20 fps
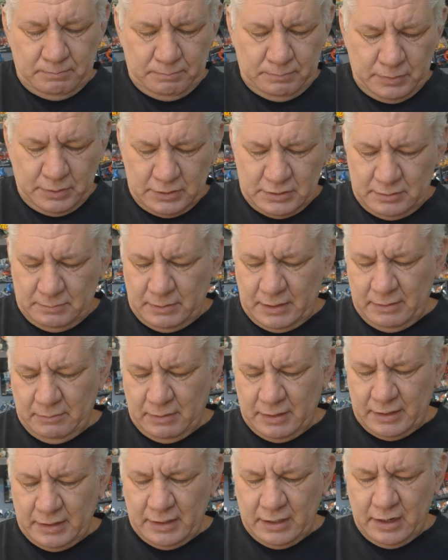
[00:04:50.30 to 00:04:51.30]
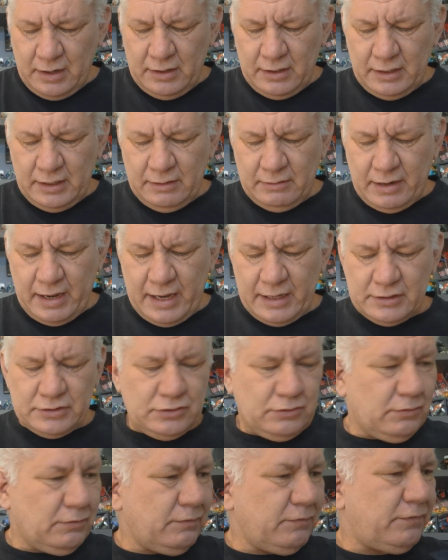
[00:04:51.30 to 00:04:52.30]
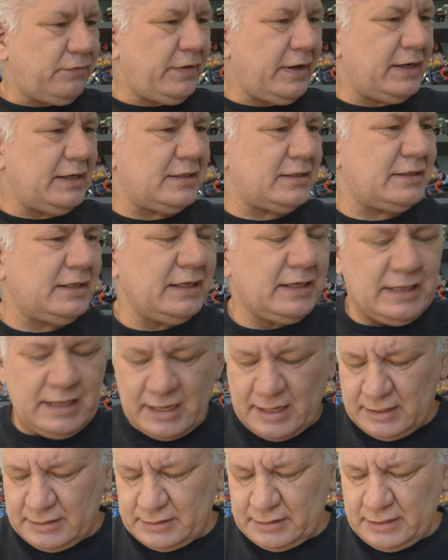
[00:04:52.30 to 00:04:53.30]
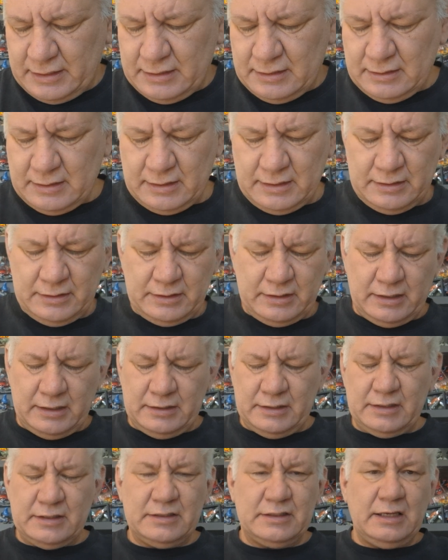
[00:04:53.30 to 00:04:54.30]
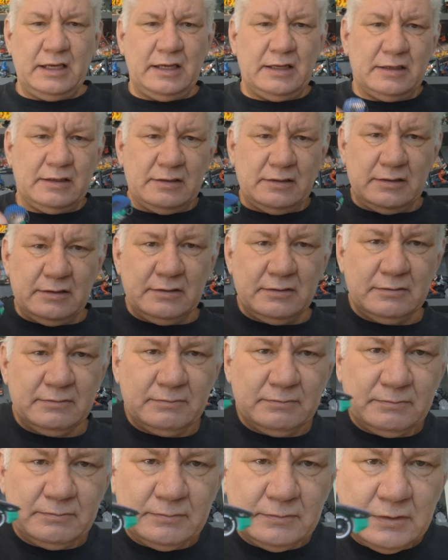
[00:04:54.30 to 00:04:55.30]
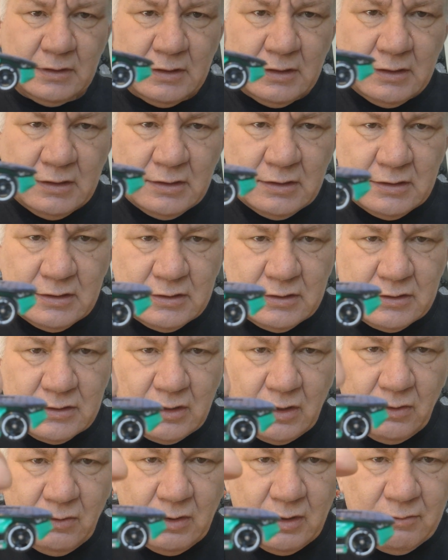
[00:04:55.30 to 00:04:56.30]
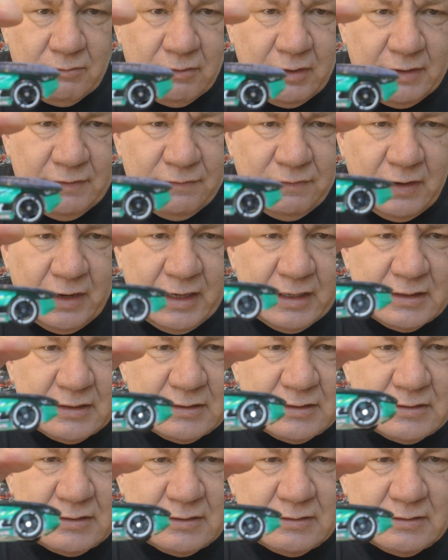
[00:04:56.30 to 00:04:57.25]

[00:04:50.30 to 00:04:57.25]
Possibly one of the only actual fantasy casting in the set. Solar Reflex.